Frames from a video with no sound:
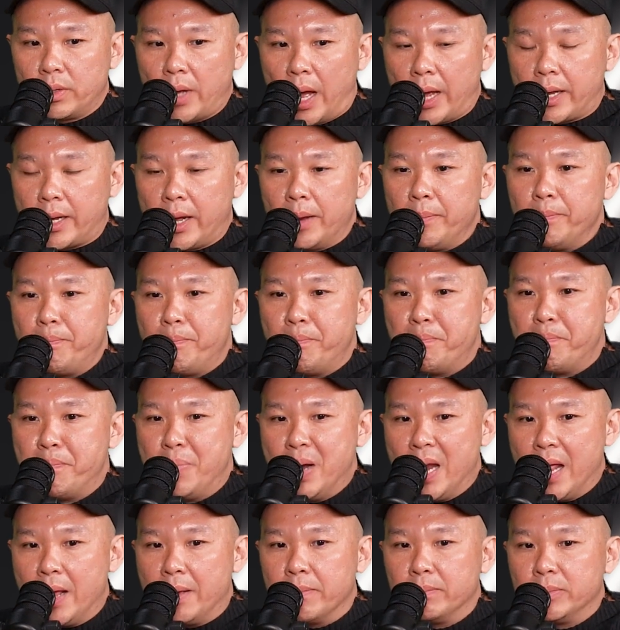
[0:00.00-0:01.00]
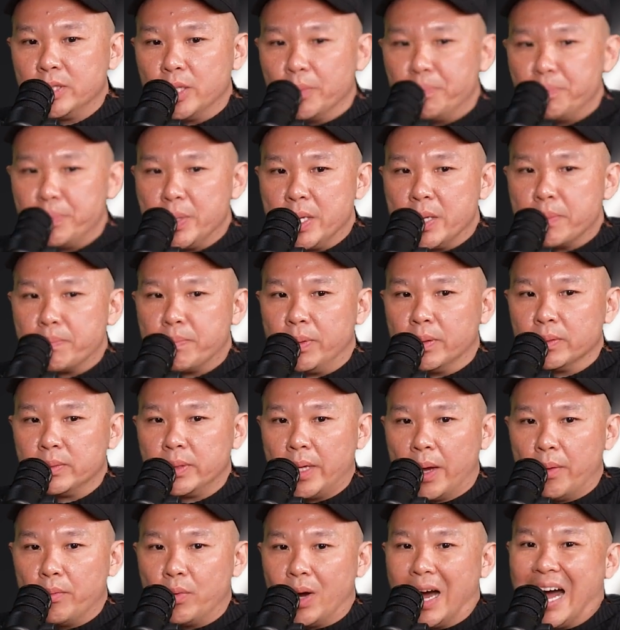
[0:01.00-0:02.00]
I can't blame the people
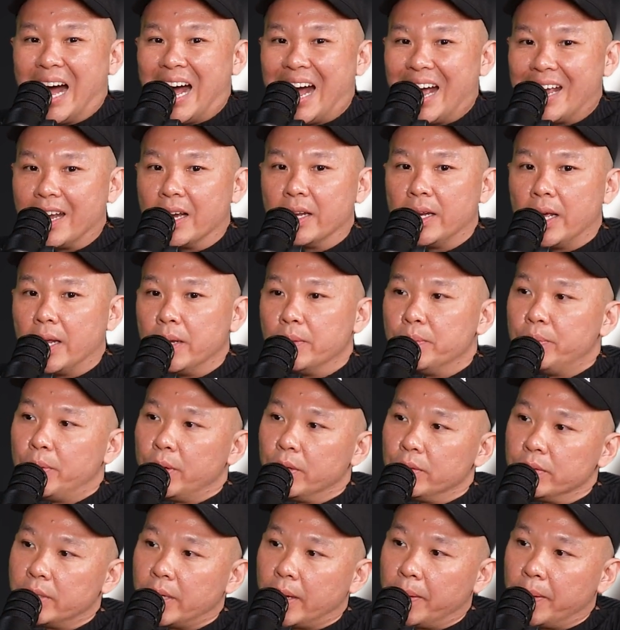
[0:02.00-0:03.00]
that were hired at that point of